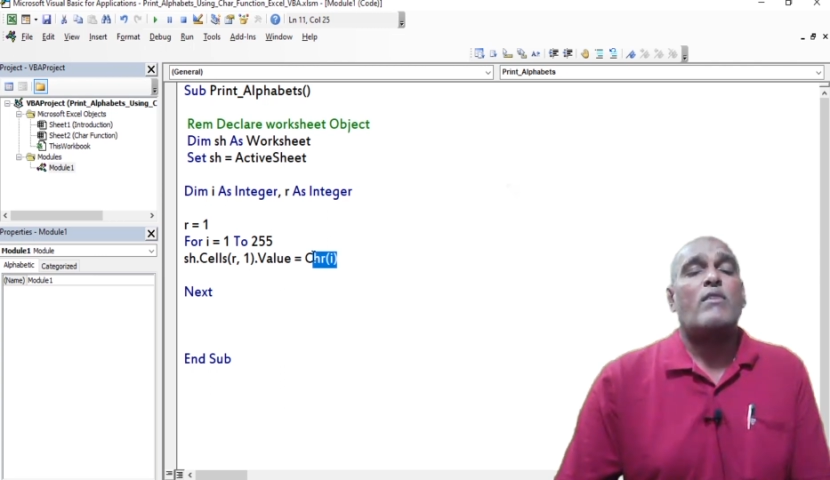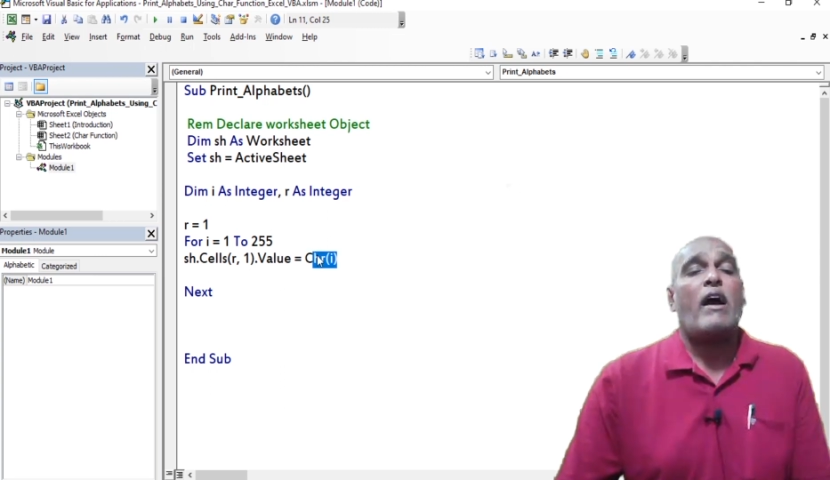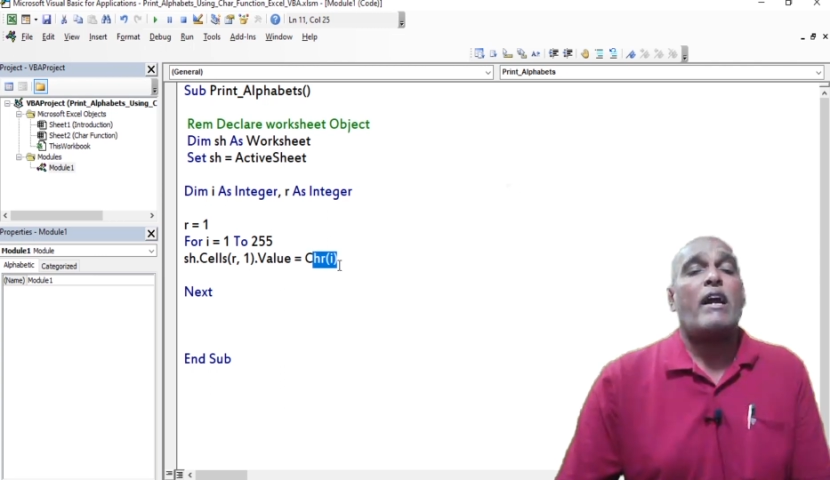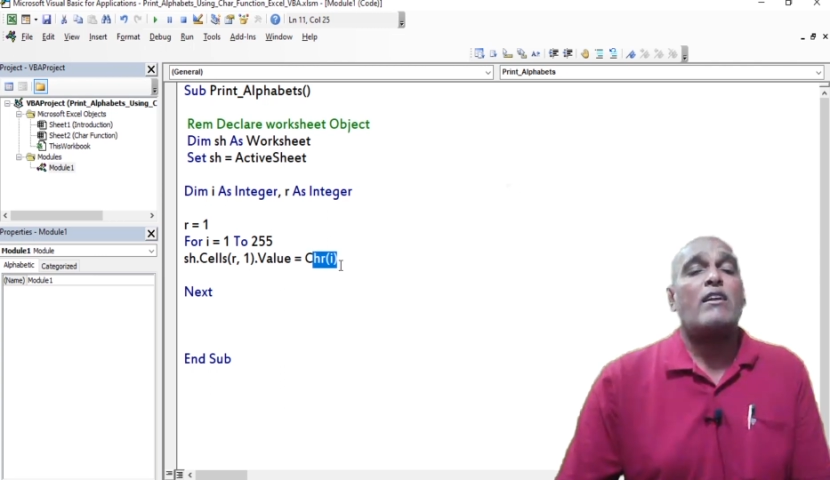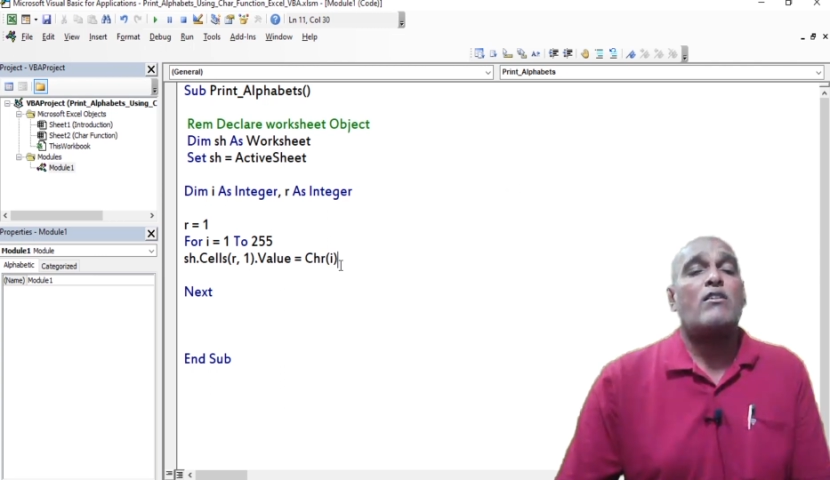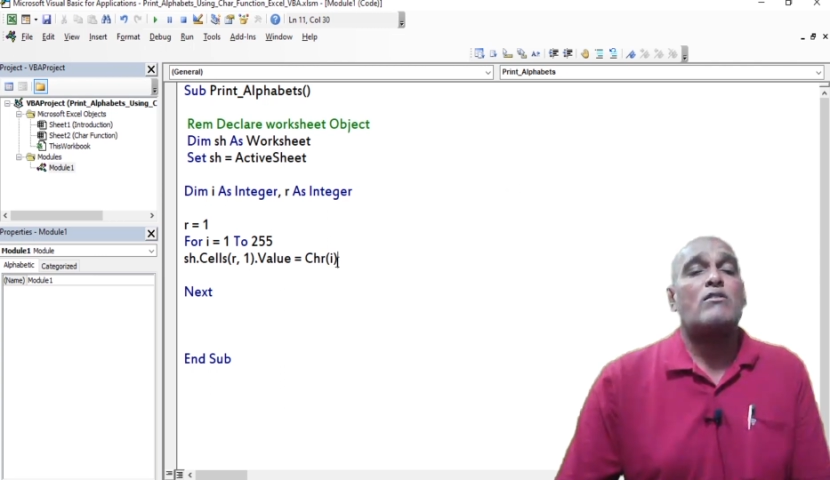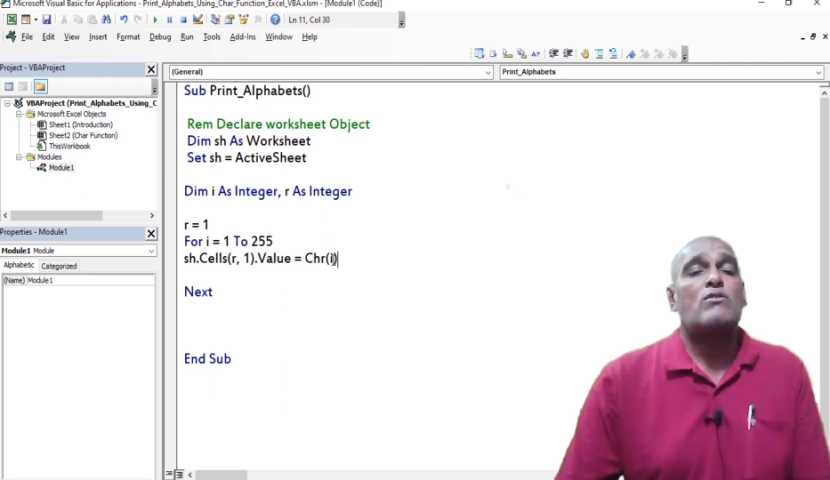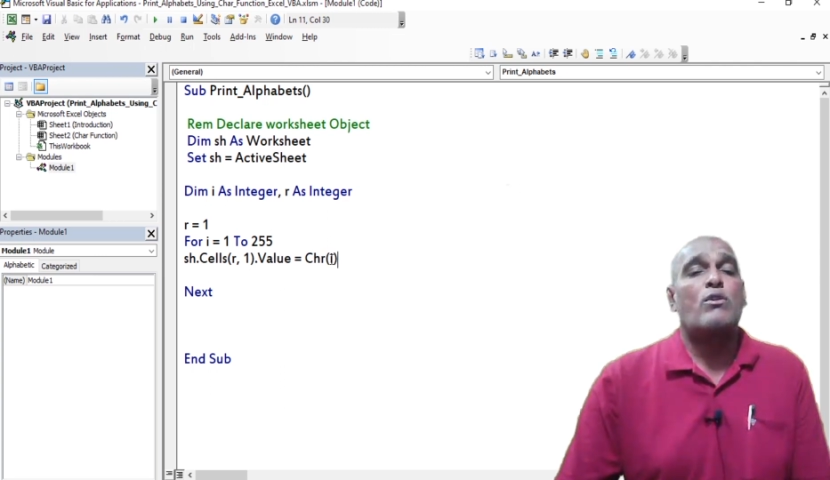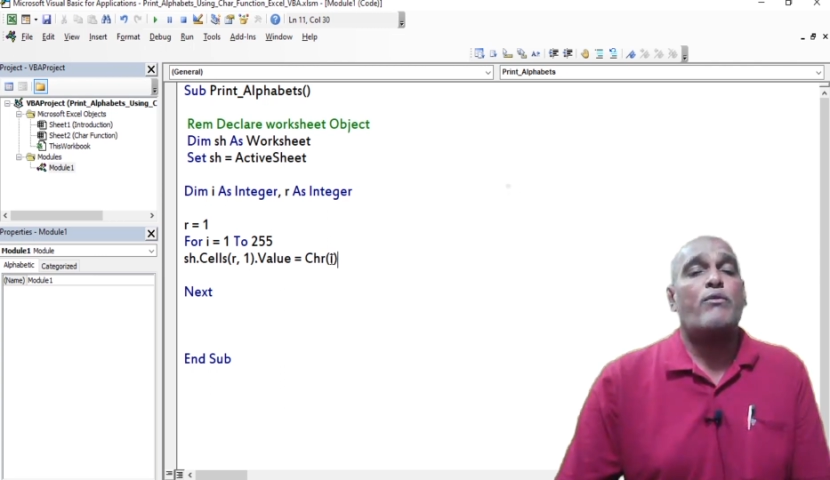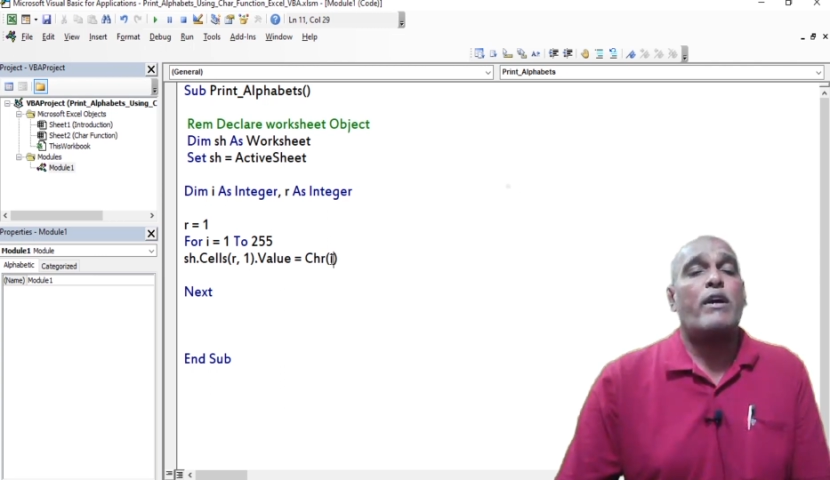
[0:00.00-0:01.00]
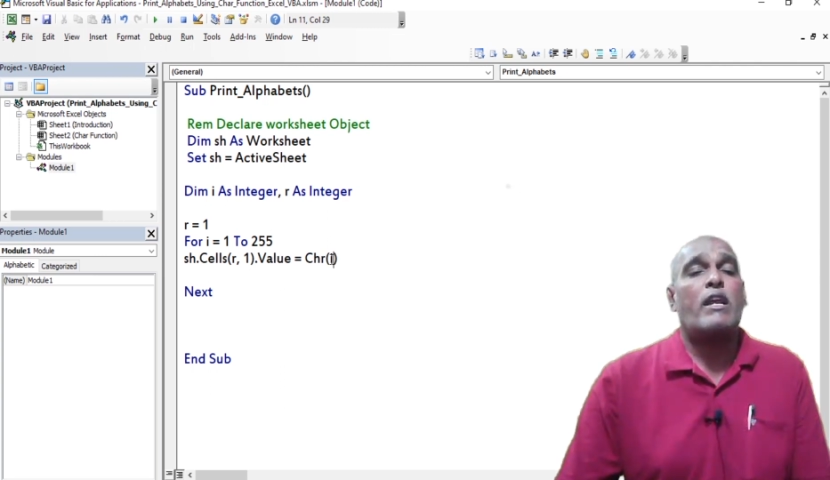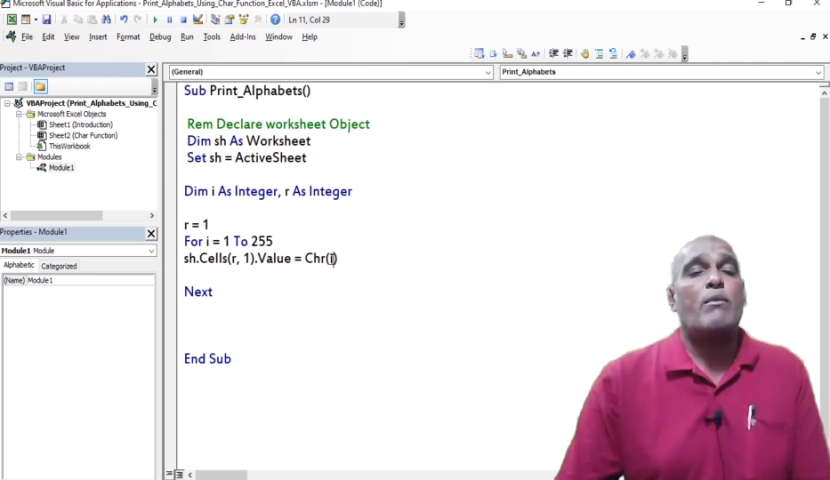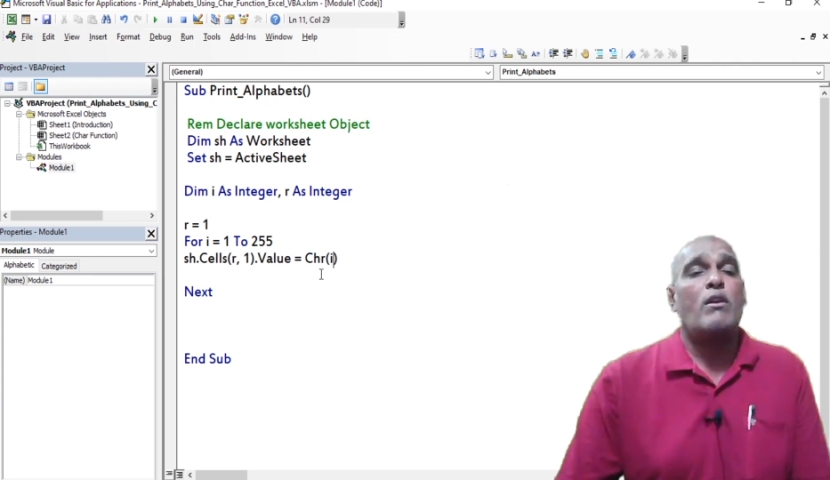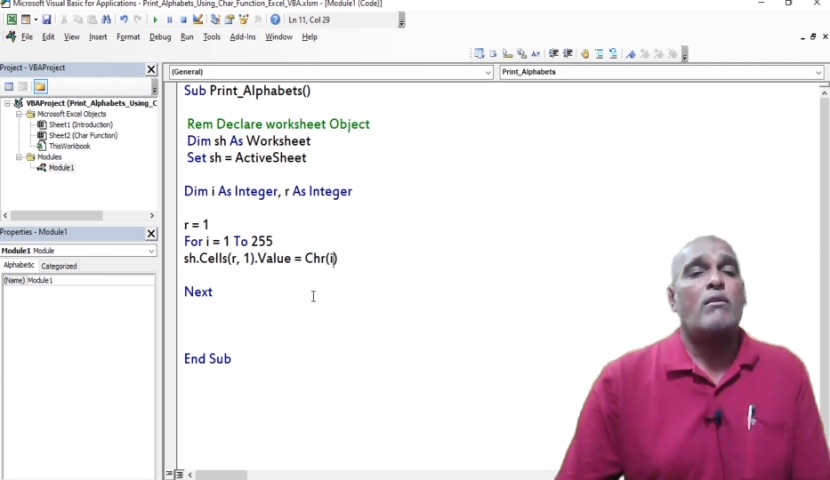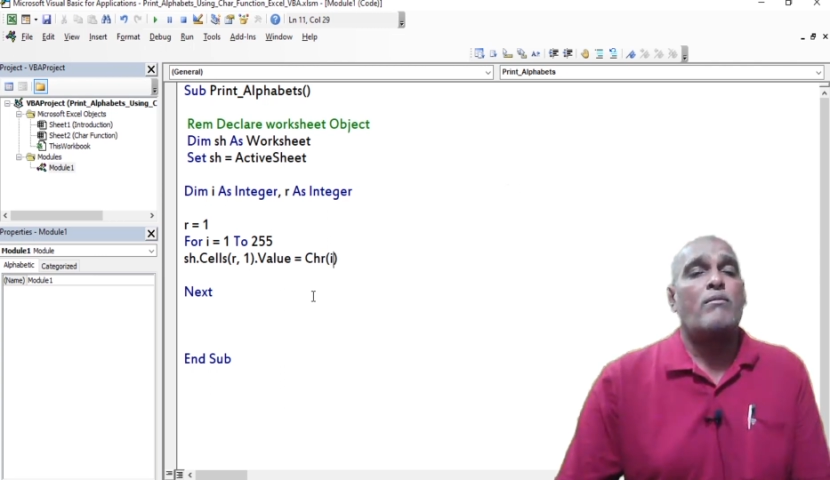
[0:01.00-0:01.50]
I denotes loop
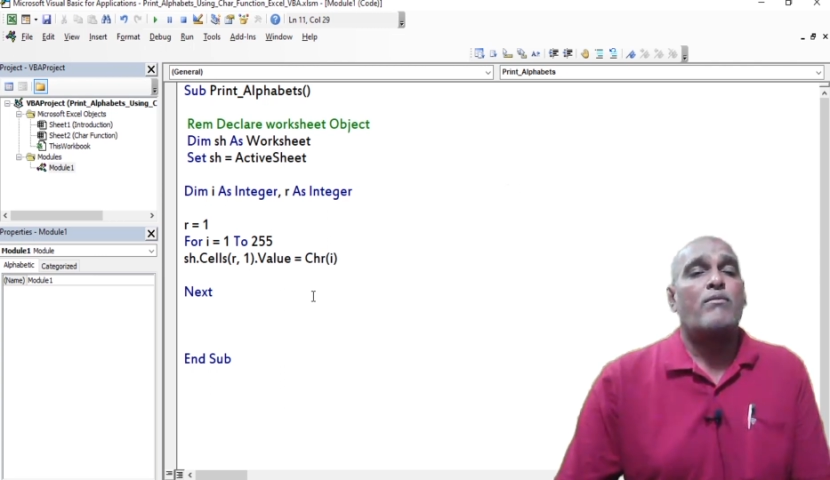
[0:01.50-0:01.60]
variable.